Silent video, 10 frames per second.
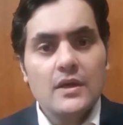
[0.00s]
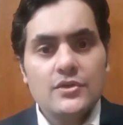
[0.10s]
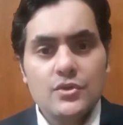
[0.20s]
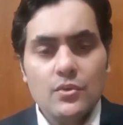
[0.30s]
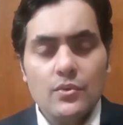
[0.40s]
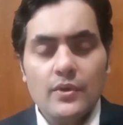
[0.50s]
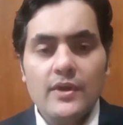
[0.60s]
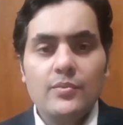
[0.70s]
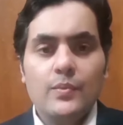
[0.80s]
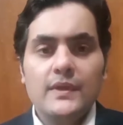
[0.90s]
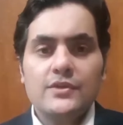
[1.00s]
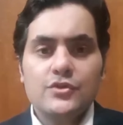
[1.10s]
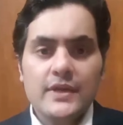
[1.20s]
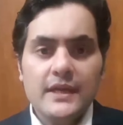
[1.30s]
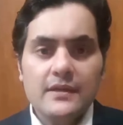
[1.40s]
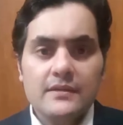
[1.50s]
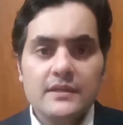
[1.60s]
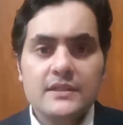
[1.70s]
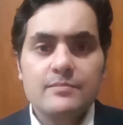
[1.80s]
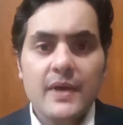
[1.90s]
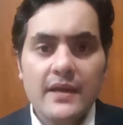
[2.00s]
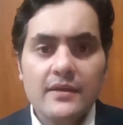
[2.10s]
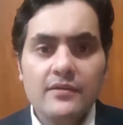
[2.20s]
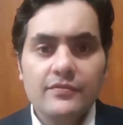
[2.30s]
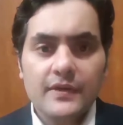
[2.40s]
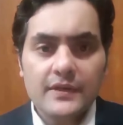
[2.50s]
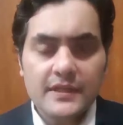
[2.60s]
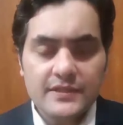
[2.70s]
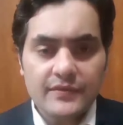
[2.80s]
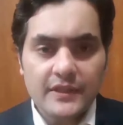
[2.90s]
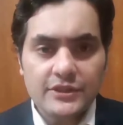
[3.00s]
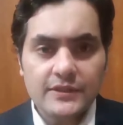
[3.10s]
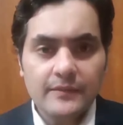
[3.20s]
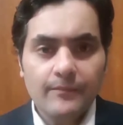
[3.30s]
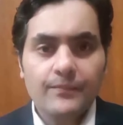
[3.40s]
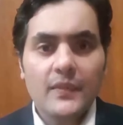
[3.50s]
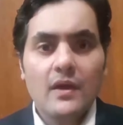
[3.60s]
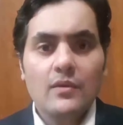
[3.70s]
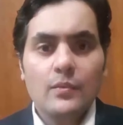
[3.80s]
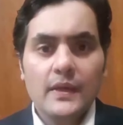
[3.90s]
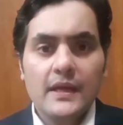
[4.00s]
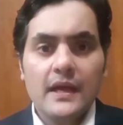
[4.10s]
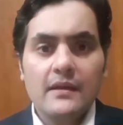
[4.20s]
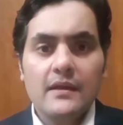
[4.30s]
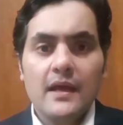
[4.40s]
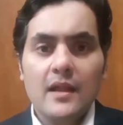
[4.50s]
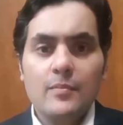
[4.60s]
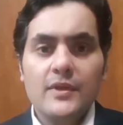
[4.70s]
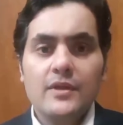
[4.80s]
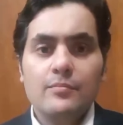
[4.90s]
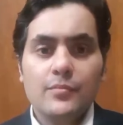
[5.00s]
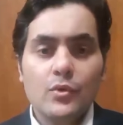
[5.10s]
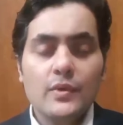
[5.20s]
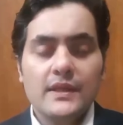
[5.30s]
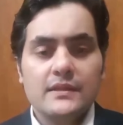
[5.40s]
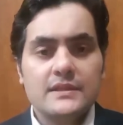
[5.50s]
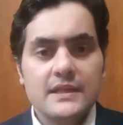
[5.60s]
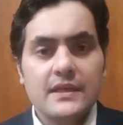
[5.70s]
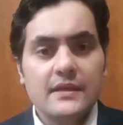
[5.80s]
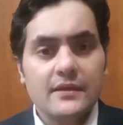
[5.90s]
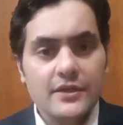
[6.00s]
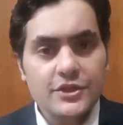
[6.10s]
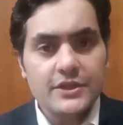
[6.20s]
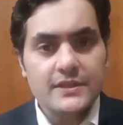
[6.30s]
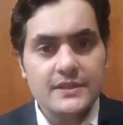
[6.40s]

So, if we treat this barrier dysfunction, we can help in improving the skin condition.